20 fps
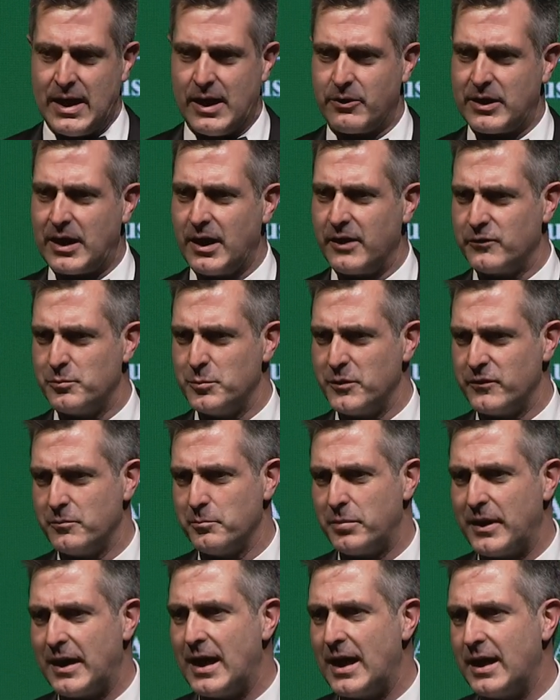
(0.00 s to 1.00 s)
customers
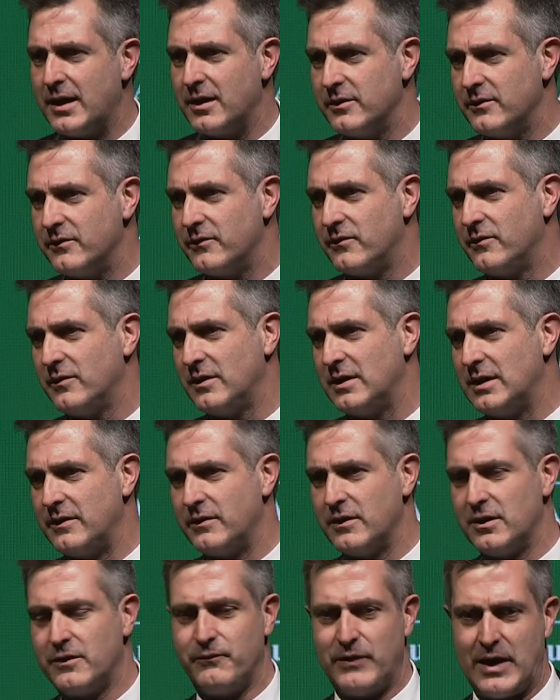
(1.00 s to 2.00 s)
and partners in
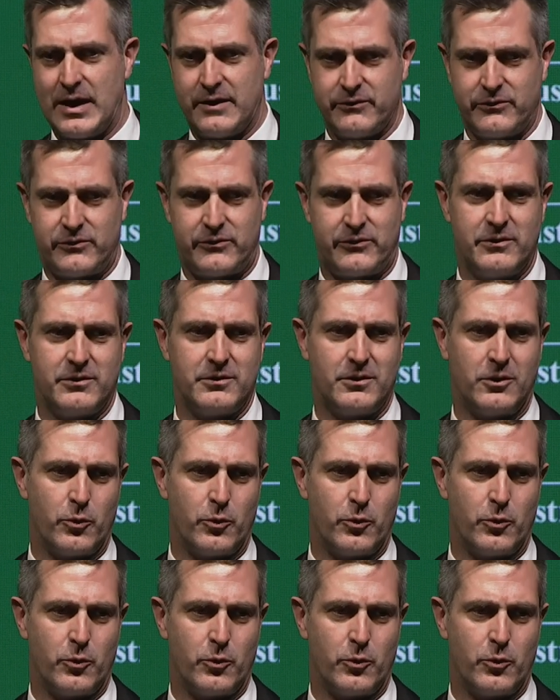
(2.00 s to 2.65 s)
the defence,